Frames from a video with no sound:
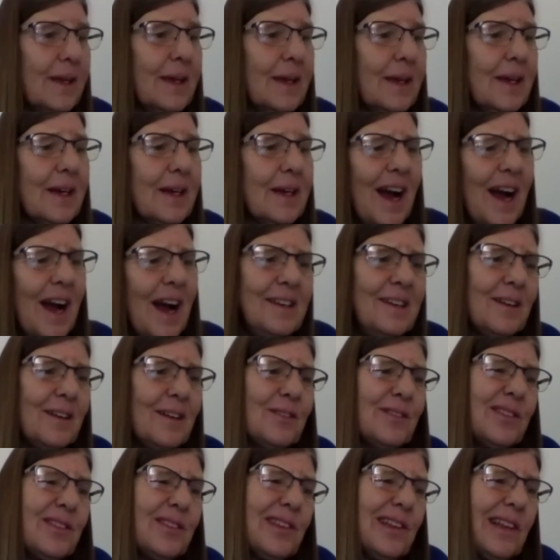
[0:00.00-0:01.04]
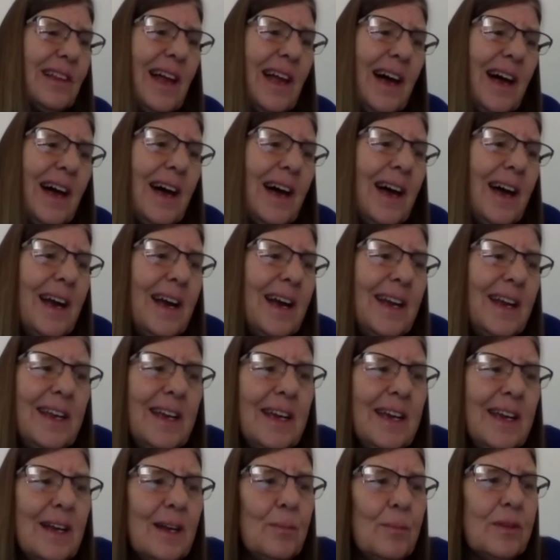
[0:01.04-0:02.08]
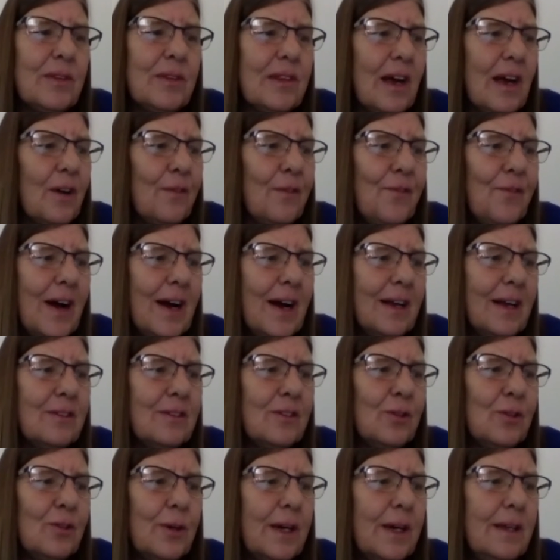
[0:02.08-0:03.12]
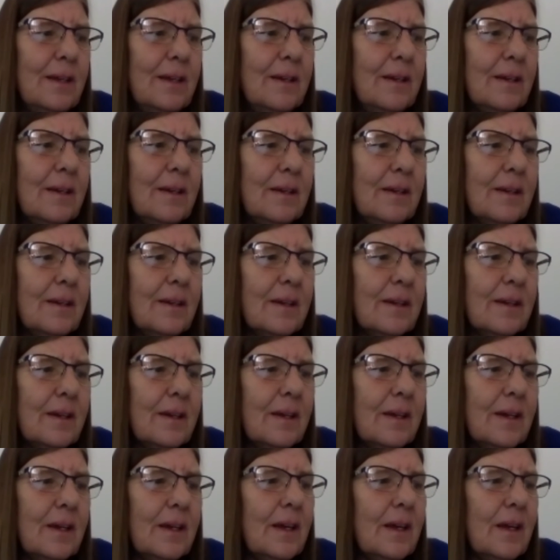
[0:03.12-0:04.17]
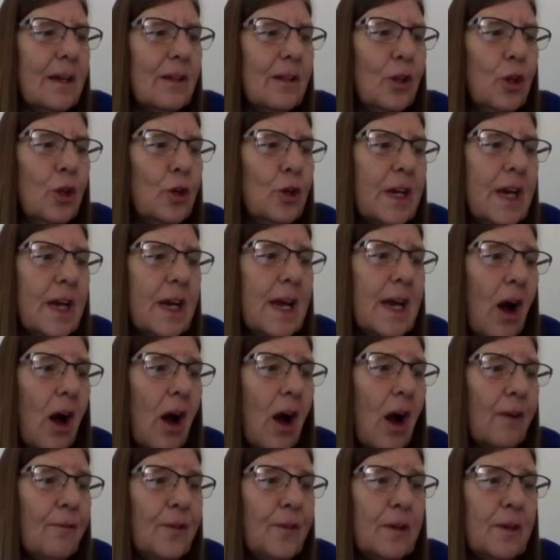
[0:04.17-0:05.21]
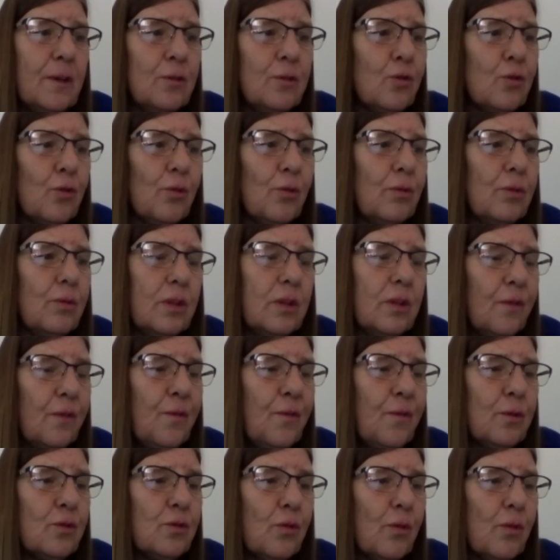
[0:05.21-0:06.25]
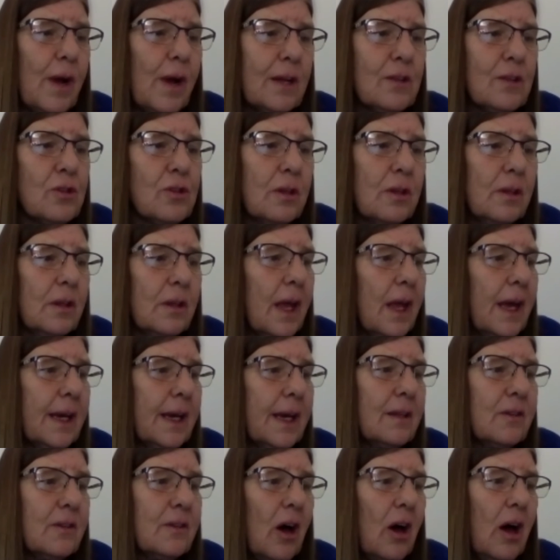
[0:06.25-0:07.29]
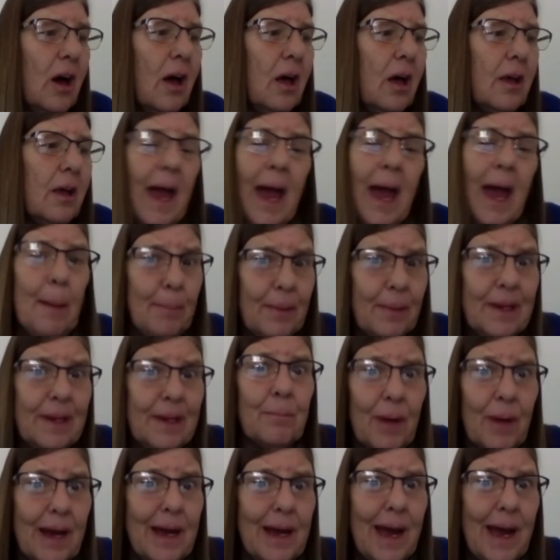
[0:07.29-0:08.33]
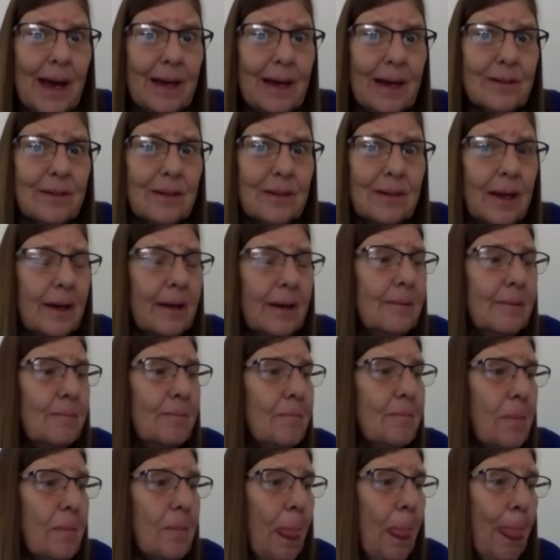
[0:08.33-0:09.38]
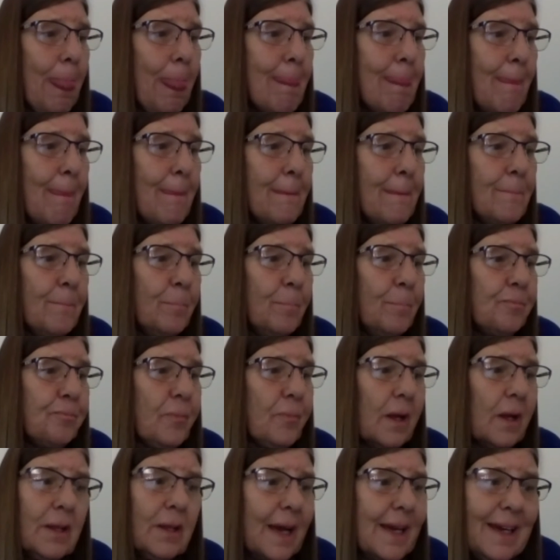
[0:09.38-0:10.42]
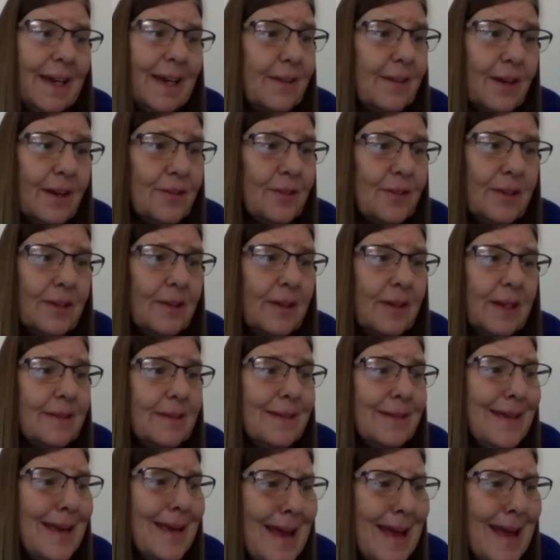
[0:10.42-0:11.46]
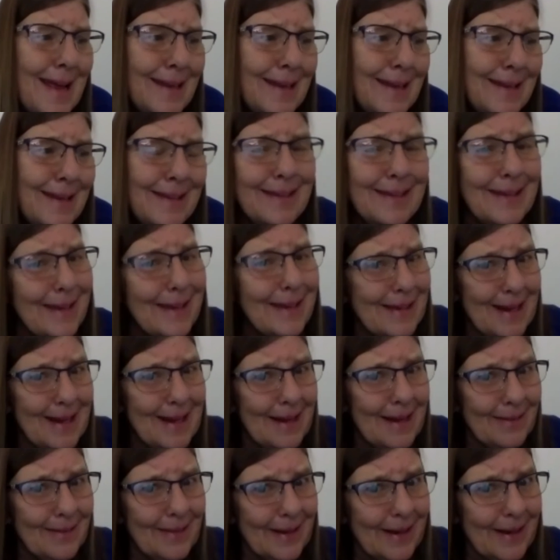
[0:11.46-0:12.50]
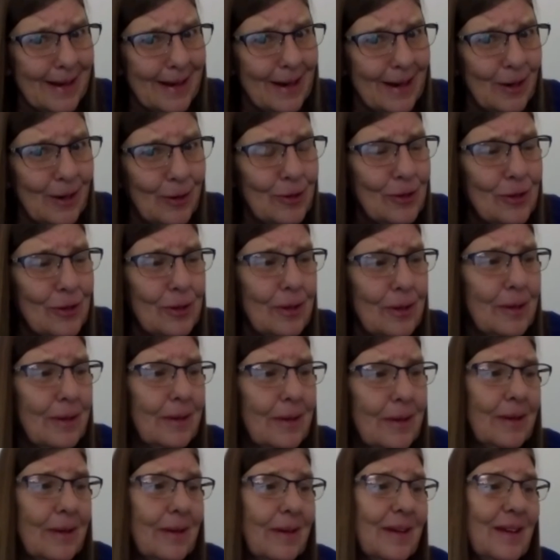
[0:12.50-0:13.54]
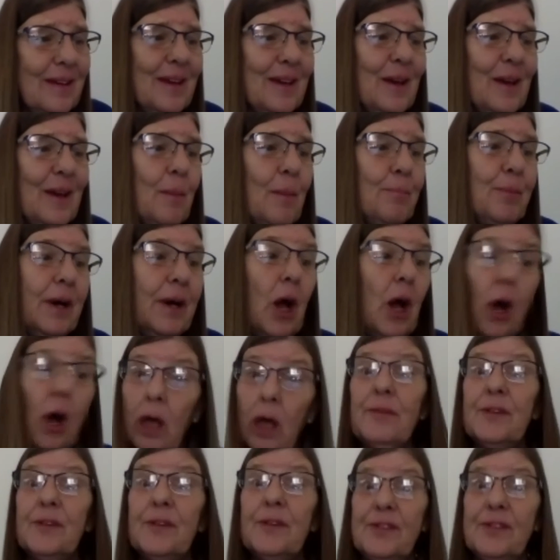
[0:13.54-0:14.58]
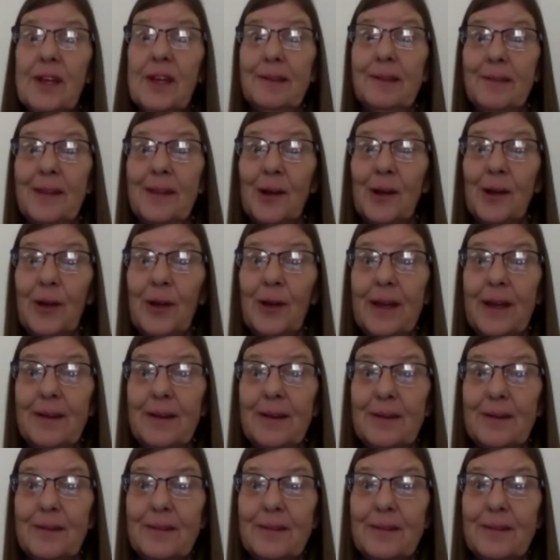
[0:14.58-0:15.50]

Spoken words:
kind of sliding himself onto it, looking off in a different direction, like it's all happening by accident, like he doesn't intend to get on the couch. But all of a sudden, there he is.